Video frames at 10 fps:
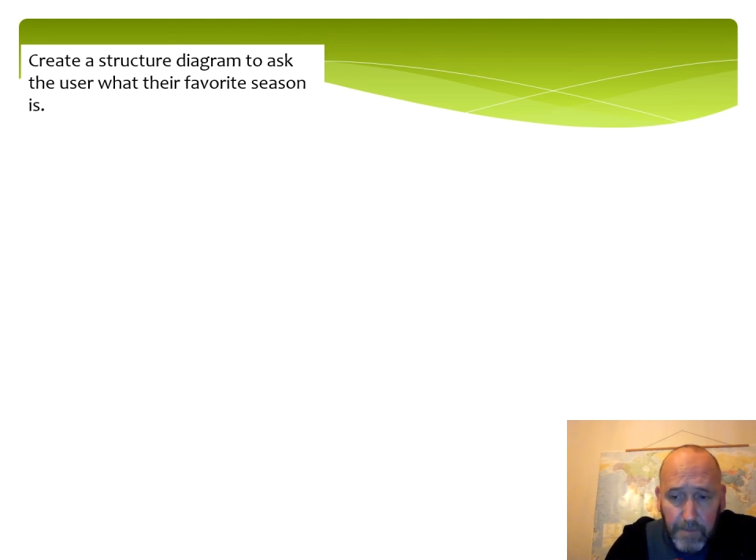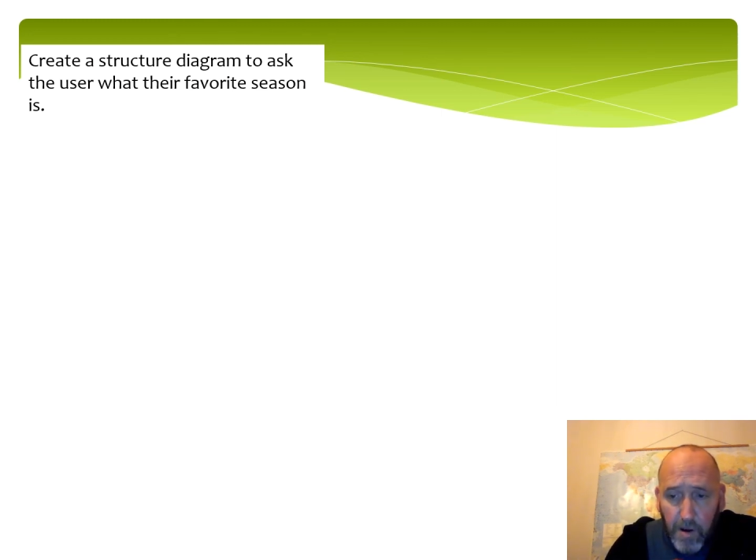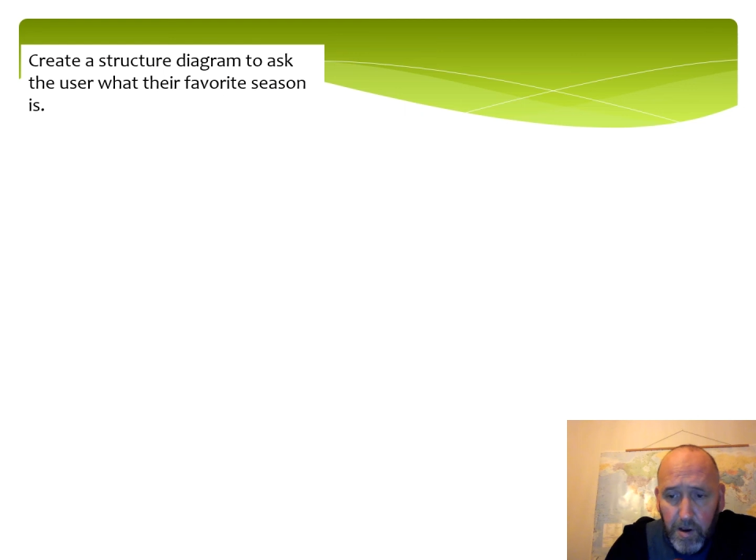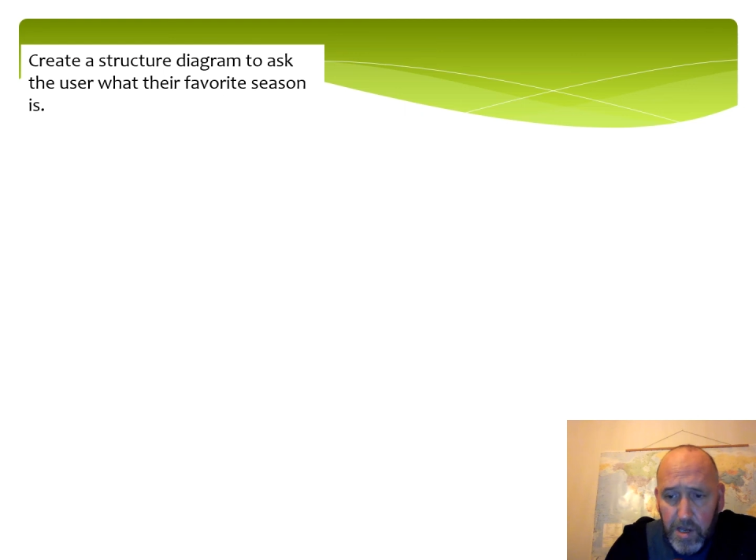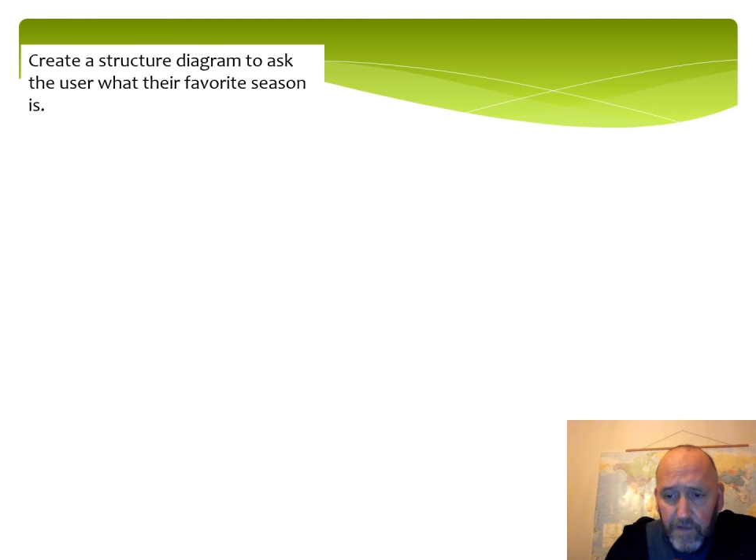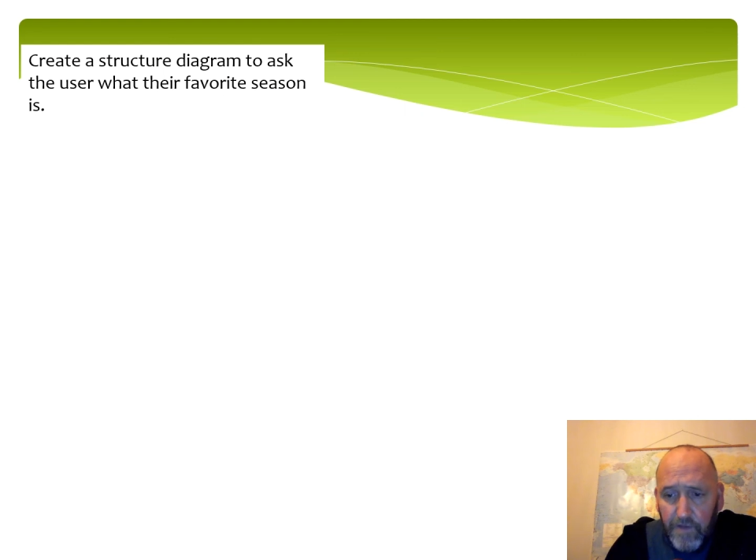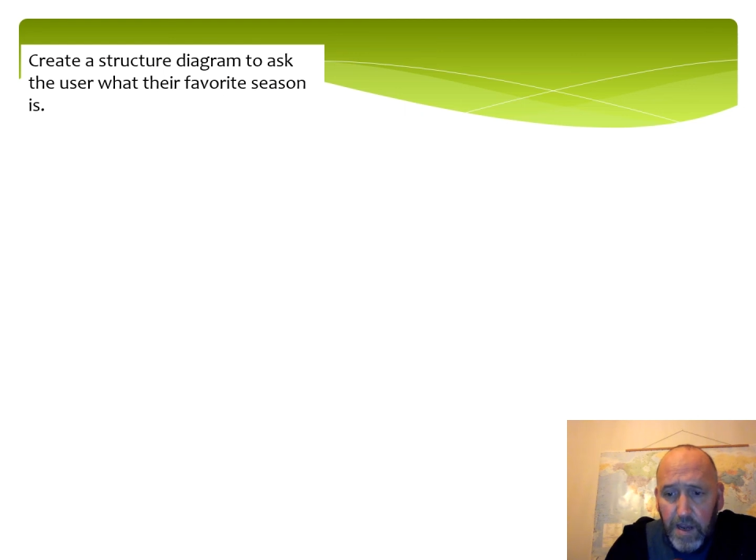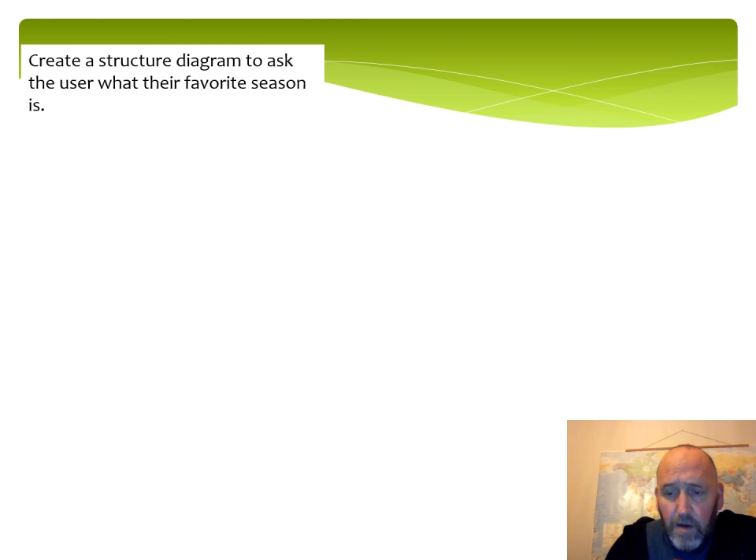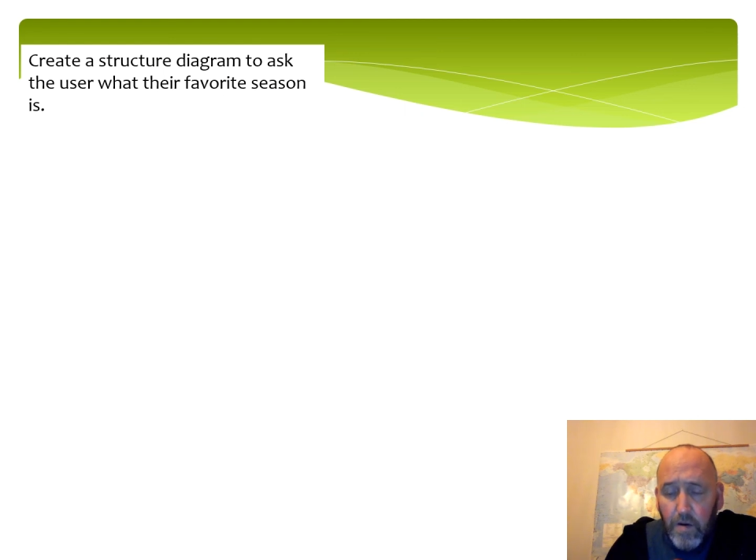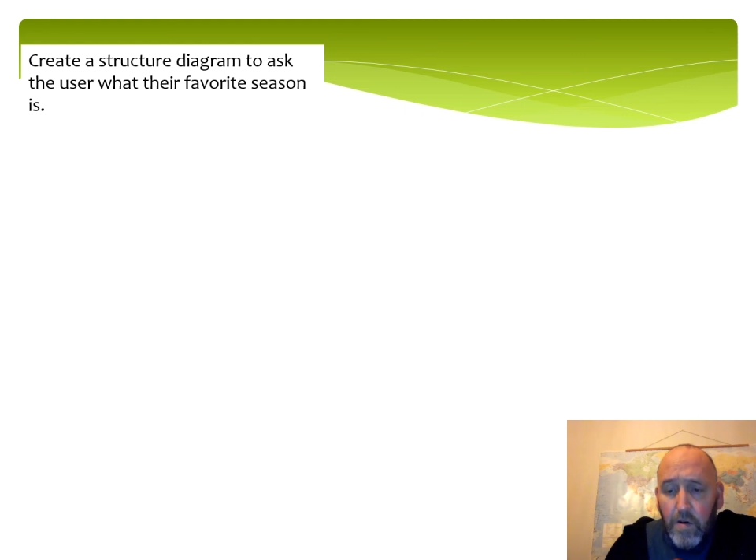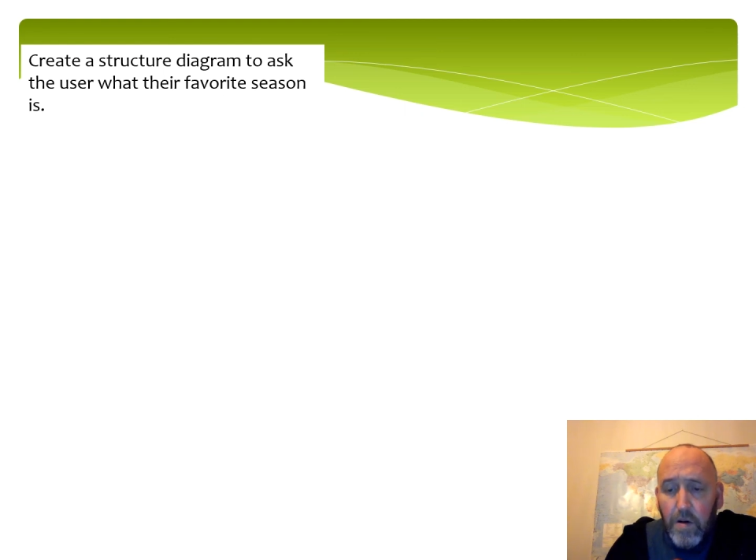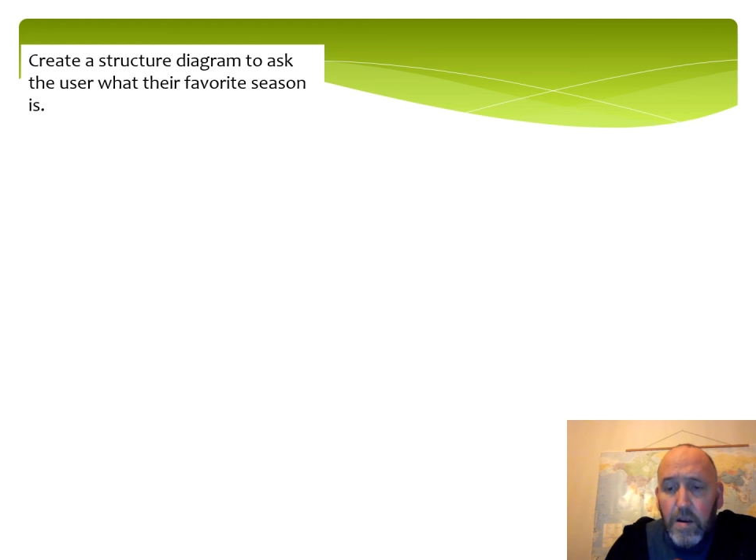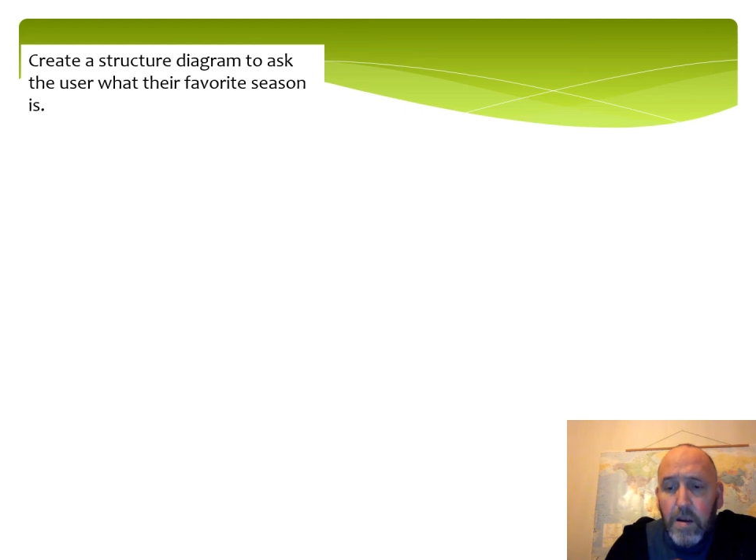Pause the video,